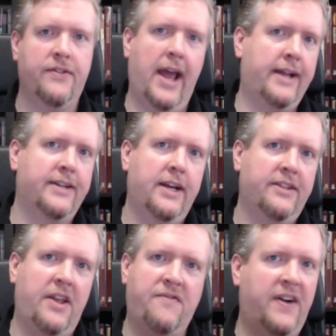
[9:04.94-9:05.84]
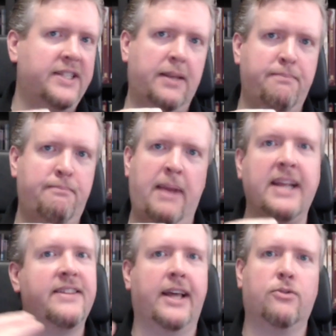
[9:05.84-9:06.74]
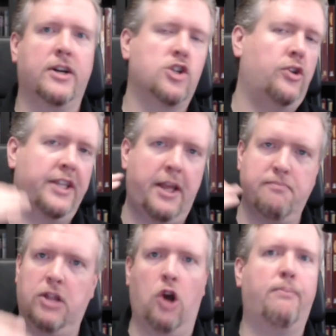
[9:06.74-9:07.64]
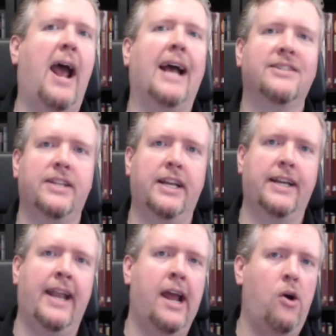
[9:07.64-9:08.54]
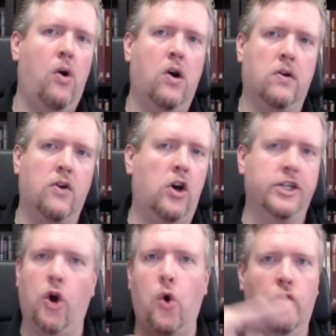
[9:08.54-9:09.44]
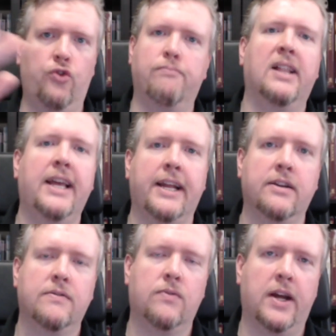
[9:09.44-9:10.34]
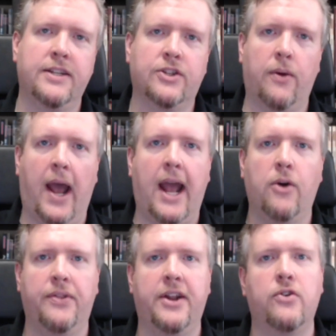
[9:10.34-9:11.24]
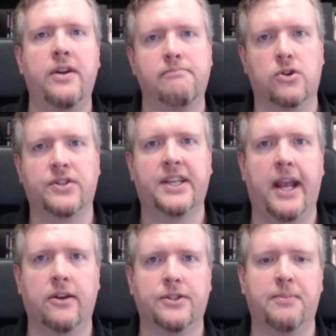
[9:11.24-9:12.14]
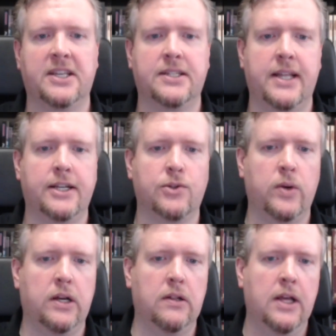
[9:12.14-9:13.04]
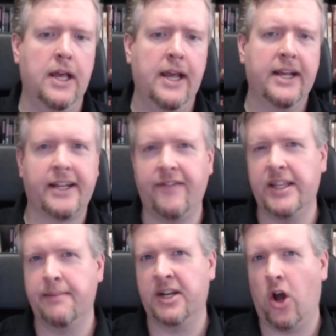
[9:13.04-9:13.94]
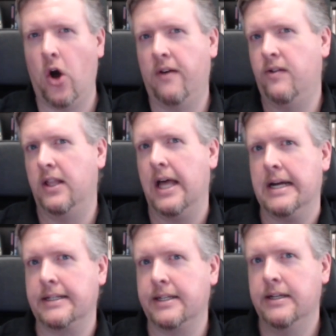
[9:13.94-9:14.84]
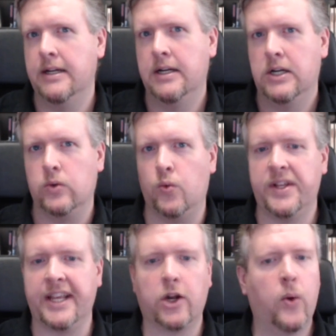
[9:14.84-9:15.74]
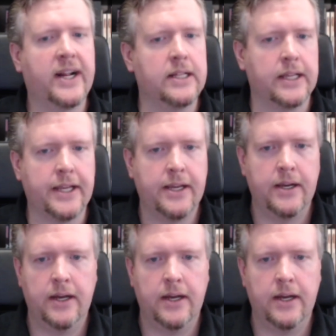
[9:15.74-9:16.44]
that they finally made that threshold and they blow past it and now are on a whole new plane, right? So how their numbers scale speaks to that as well. Giving them an awful lot really quickly,